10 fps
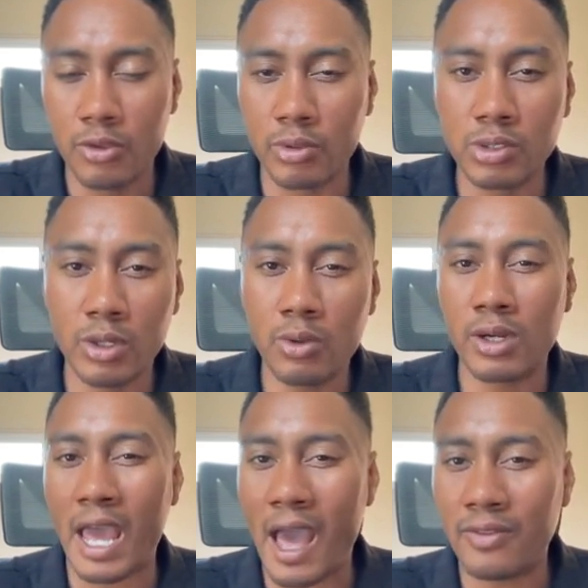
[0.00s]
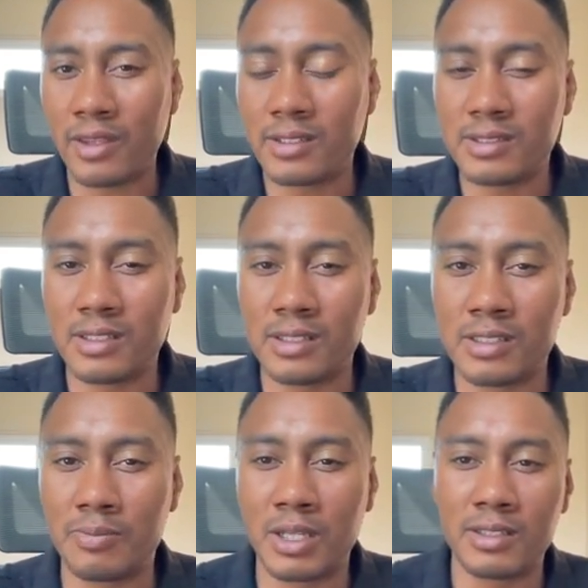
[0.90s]
The reason why you want to add this
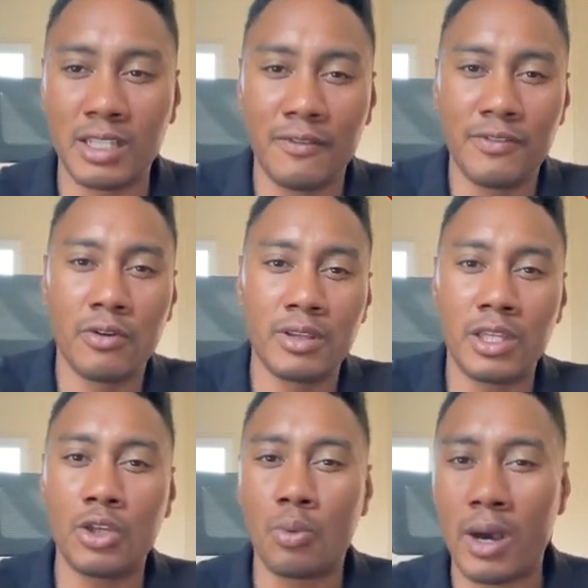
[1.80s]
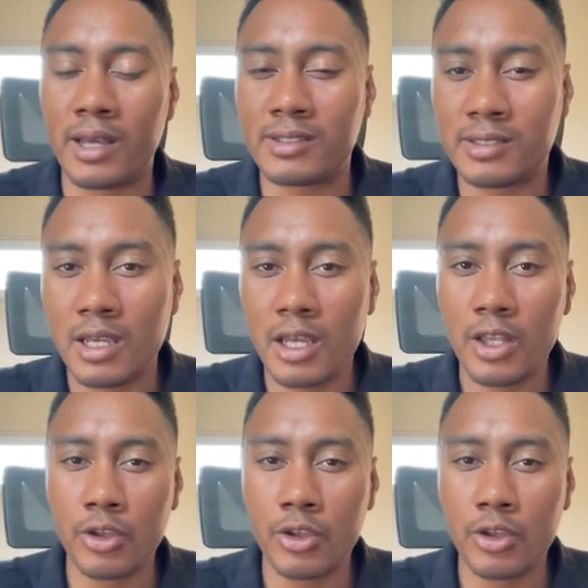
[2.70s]
is because if you're in the US,